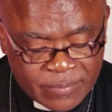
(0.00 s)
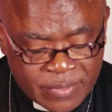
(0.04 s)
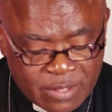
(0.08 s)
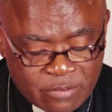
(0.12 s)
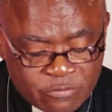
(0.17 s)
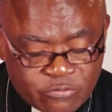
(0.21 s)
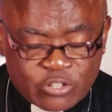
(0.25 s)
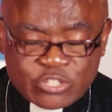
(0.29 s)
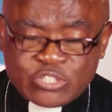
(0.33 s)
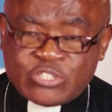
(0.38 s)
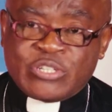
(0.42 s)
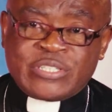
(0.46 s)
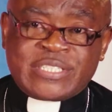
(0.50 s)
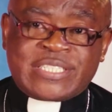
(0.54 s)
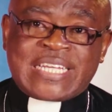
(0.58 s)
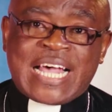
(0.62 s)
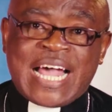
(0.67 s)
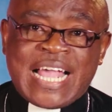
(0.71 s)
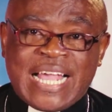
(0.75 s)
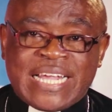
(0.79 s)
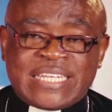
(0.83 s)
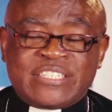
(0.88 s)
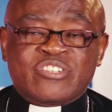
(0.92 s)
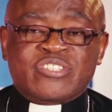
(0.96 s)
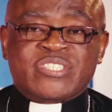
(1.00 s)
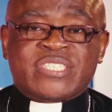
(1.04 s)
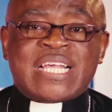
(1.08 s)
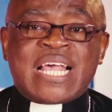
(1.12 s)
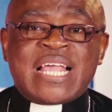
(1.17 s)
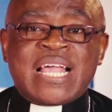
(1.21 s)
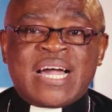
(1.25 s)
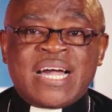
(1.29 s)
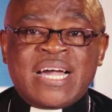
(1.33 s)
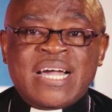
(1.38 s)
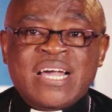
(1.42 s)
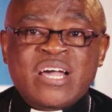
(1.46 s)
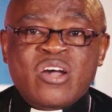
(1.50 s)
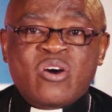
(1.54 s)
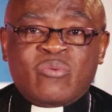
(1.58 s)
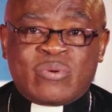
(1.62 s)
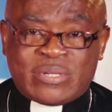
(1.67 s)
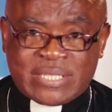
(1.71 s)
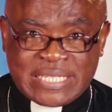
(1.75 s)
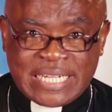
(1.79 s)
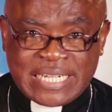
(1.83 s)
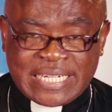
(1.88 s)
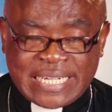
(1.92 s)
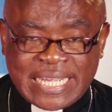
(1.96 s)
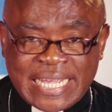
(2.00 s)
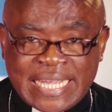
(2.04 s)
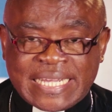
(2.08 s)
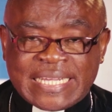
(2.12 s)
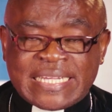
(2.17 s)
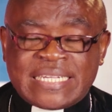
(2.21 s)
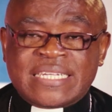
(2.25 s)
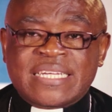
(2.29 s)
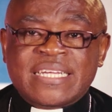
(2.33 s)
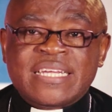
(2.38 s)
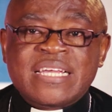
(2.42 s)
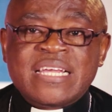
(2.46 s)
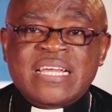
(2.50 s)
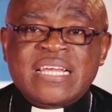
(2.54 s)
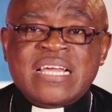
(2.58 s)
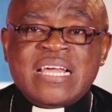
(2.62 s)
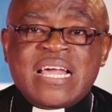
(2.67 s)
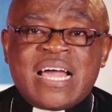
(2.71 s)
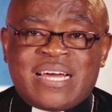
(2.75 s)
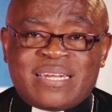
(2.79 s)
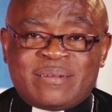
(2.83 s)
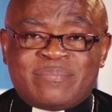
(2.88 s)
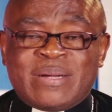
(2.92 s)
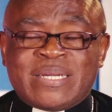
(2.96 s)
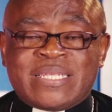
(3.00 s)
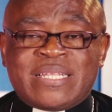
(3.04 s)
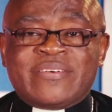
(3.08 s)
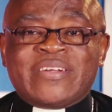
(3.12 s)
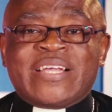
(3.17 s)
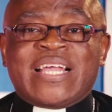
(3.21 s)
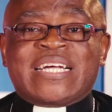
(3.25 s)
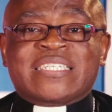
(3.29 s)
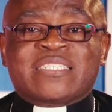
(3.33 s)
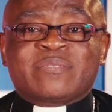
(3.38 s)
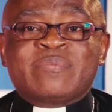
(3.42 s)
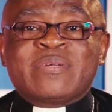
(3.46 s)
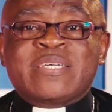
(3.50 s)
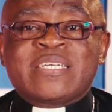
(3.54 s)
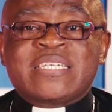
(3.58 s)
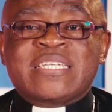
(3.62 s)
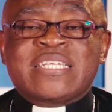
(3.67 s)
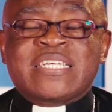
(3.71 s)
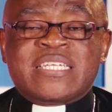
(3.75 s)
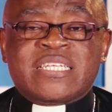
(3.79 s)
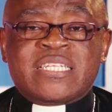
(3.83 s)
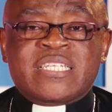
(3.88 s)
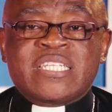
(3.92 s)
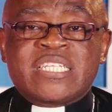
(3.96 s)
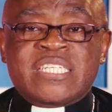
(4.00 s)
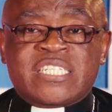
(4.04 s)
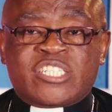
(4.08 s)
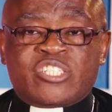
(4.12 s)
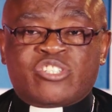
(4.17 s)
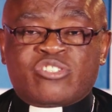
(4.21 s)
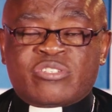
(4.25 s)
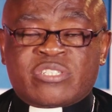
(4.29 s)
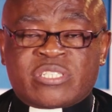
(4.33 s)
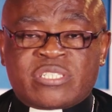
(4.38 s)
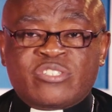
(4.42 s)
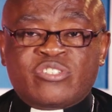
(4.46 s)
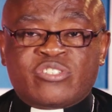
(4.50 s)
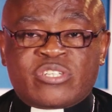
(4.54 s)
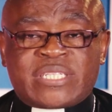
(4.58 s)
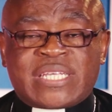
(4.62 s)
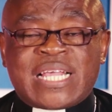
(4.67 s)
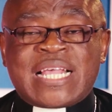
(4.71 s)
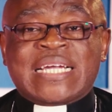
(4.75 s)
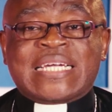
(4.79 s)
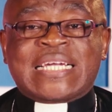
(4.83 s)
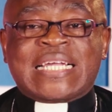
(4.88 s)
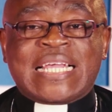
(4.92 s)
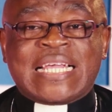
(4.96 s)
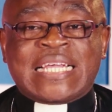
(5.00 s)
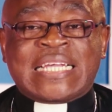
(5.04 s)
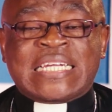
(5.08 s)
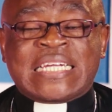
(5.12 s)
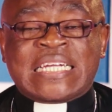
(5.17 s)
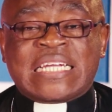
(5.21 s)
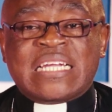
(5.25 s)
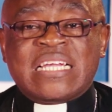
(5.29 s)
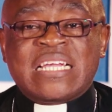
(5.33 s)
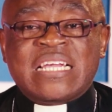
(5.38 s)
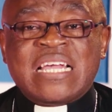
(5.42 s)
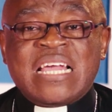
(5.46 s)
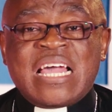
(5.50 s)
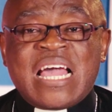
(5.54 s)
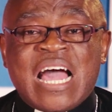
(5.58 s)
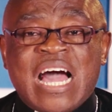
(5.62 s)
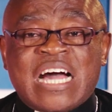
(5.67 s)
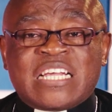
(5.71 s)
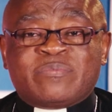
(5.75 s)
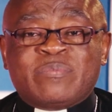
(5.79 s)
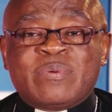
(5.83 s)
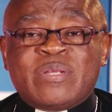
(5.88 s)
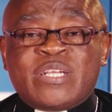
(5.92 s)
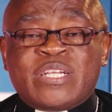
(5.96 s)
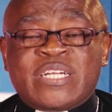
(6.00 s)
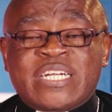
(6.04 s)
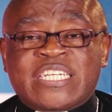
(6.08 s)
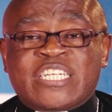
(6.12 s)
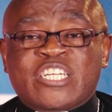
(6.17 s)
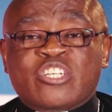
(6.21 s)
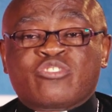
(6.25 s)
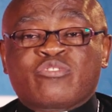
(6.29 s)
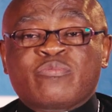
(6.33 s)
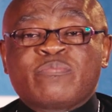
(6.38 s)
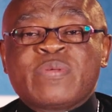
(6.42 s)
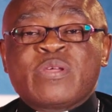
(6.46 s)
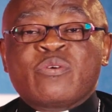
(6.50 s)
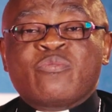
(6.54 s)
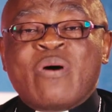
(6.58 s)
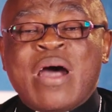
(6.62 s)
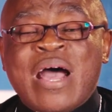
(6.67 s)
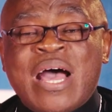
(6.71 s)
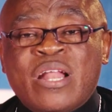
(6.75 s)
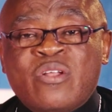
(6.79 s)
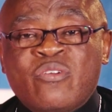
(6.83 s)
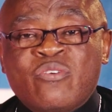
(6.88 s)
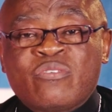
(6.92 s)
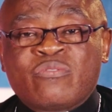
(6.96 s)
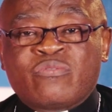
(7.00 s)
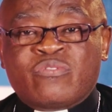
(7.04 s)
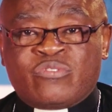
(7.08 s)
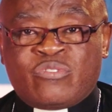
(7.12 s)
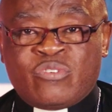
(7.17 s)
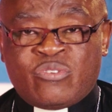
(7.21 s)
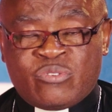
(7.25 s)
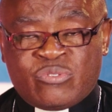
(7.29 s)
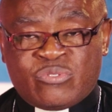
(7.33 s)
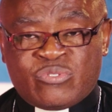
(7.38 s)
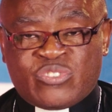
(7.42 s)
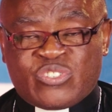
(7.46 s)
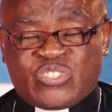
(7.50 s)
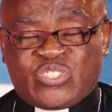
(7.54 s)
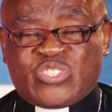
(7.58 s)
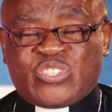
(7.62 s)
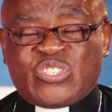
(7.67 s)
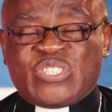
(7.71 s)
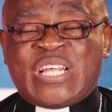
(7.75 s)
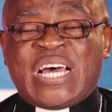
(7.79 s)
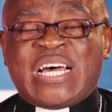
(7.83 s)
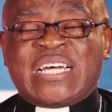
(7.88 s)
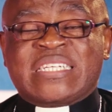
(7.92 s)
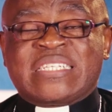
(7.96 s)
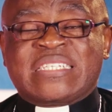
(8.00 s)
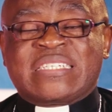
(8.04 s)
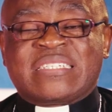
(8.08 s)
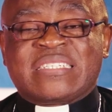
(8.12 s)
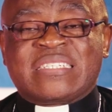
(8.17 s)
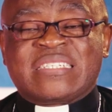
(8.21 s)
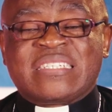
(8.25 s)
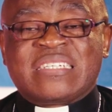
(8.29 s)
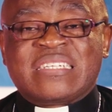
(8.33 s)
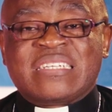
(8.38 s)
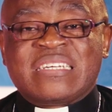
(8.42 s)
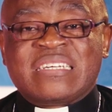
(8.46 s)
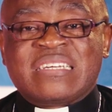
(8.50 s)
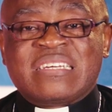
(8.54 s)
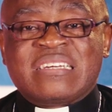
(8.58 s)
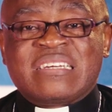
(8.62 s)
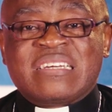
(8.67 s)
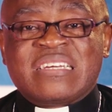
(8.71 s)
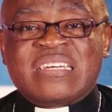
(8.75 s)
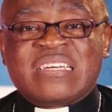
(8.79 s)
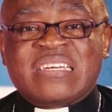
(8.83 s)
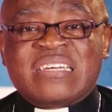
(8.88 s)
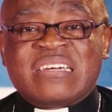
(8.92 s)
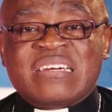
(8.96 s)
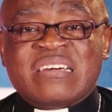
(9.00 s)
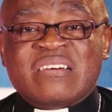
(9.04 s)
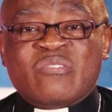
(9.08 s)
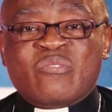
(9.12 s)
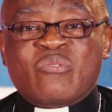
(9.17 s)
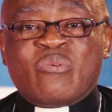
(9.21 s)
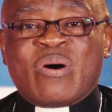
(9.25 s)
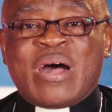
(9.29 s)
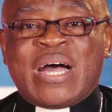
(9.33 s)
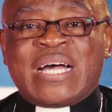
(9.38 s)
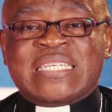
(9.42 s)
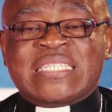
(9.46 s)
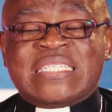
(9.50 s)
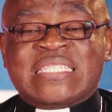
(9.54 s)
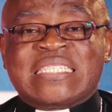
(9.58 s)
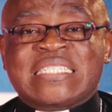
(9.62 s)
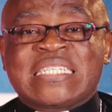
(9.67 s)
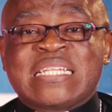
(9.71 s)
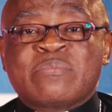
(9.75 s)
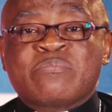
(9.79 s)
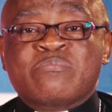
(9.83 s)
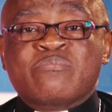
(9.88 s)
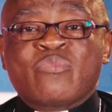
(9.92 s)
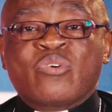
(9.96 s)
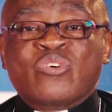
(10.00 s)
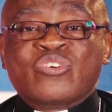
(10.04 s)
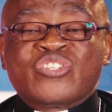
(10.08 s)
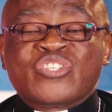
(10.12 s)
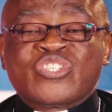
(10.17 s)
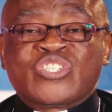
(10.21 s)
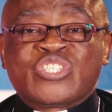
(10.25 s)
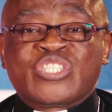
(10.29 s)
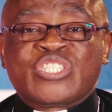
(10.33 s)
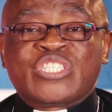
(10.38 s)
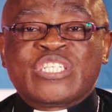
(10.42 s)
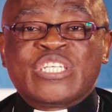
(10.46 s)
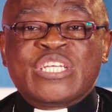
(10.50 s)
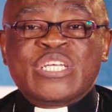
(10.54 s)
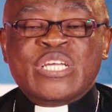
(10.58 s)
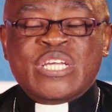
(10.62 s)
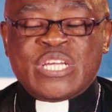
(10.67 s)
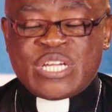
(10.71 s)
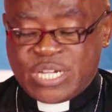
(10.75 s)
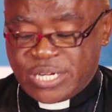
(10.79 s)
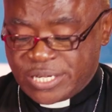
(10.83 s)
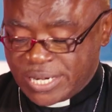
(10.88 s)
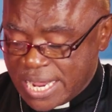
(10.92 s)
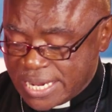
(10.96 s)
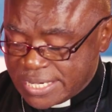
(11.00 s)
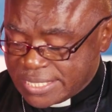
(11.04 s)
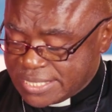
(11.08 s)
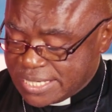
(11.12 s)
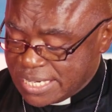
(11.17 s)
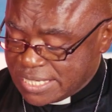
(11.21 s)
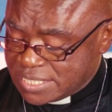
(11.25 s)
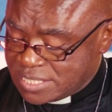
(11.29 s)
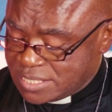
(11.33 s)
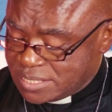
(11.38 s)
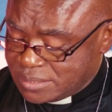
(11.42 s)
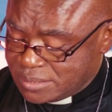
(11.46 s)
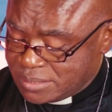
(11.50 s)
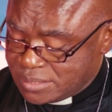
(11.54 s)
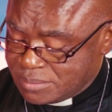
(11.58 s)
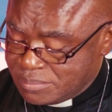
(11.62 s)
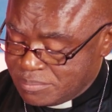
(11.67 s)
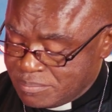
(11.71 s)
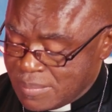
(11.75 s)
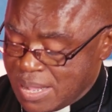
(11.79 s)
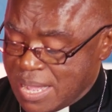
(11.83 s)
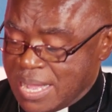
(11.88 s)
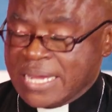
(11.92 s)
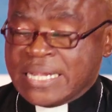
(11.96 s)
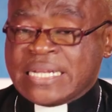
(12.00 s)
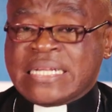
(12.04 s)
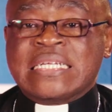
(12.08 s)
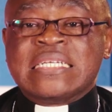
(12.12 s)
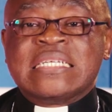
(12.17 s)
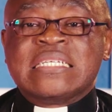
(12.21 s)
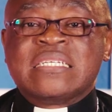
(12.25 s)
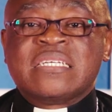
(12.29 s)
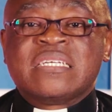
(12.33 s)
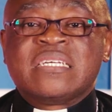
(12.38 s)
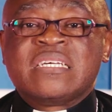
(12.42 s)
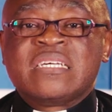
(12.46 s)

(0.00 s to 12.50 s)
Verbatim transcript: for Josiah. Josiah was the king, and by the way, he has been, this Josiah king has been rated to be one of those that was the most righteous man.